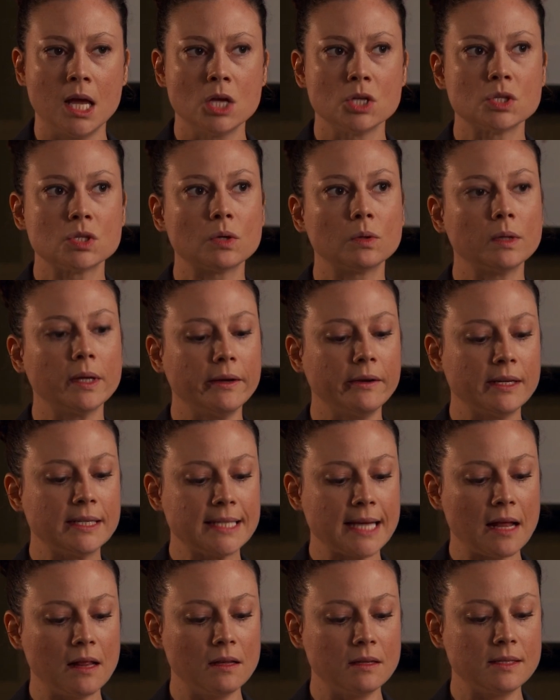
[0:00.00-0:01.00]
So Larry,
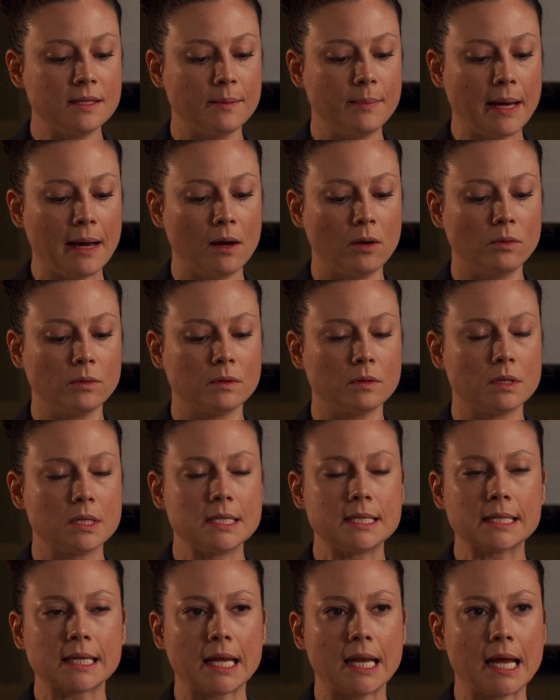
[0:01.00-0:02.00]
tell us about the
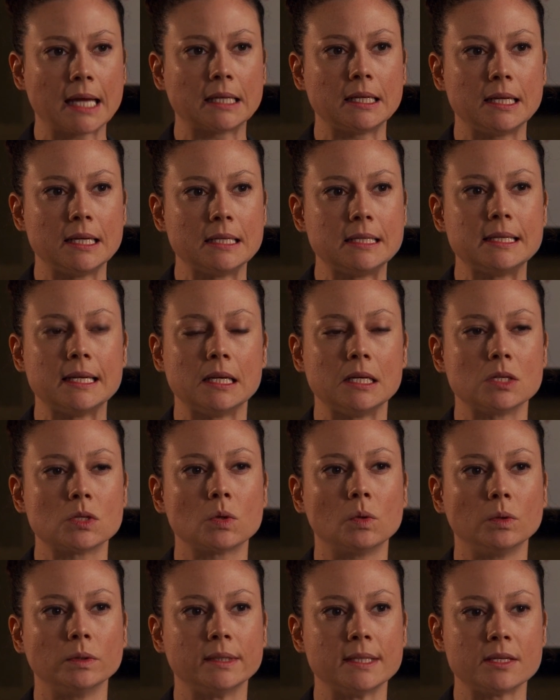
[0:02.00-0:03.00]
Schenectady City
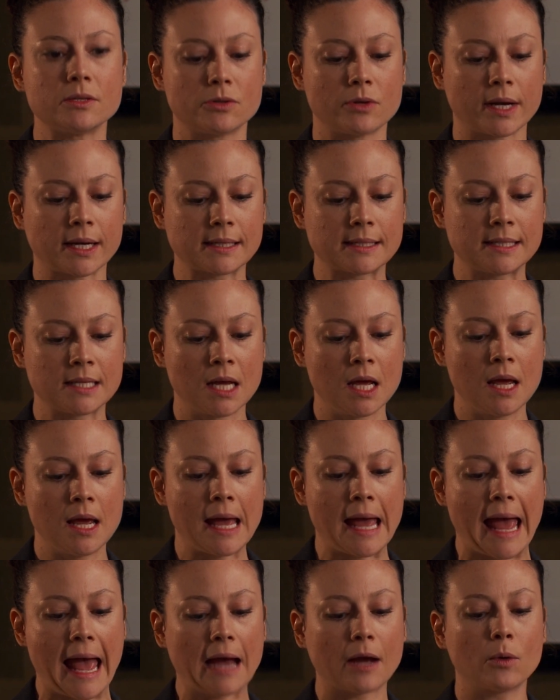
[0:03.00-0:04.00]
School District's
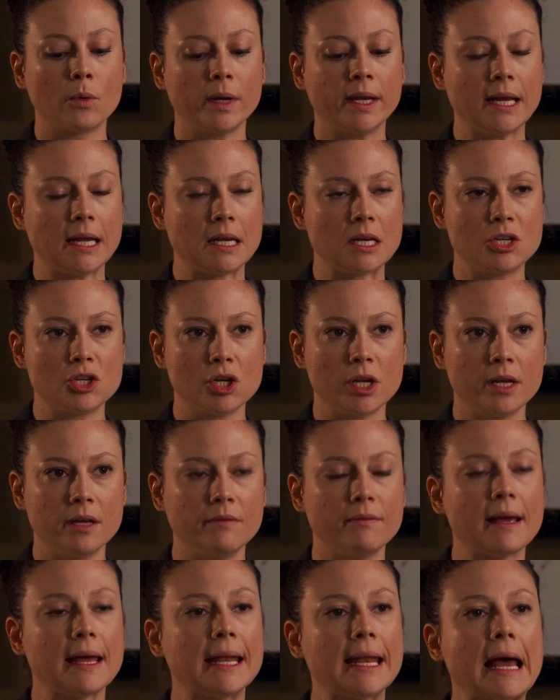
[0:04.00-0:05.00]
equity
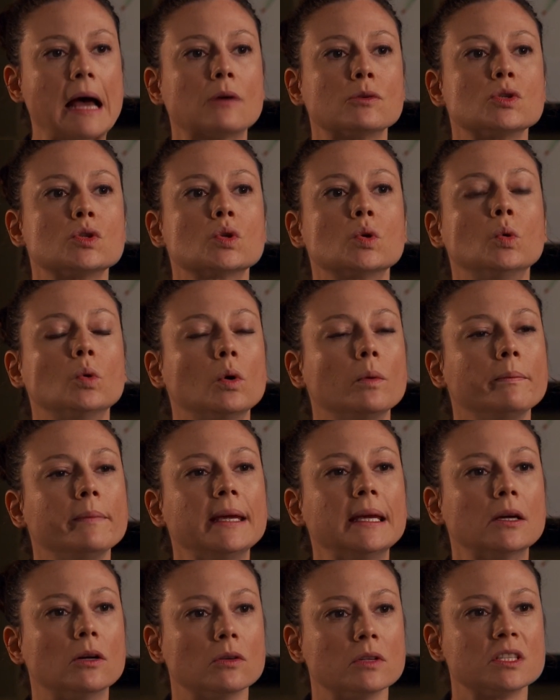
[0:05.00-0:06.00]
initiative and how school
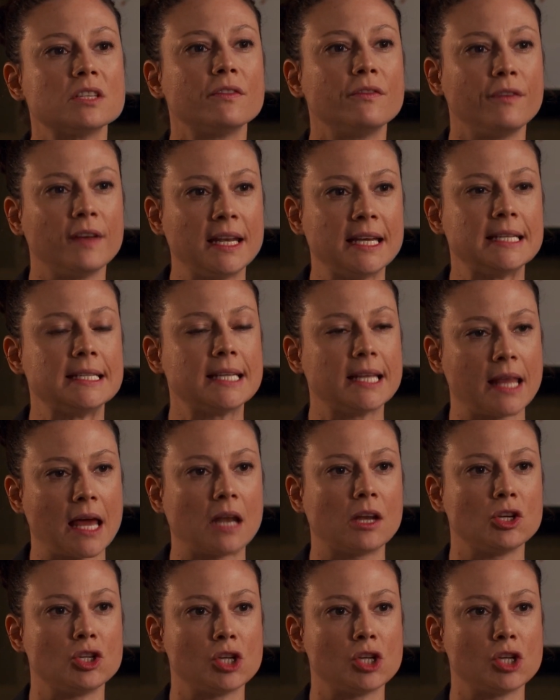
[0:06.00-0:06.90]
meals fit into that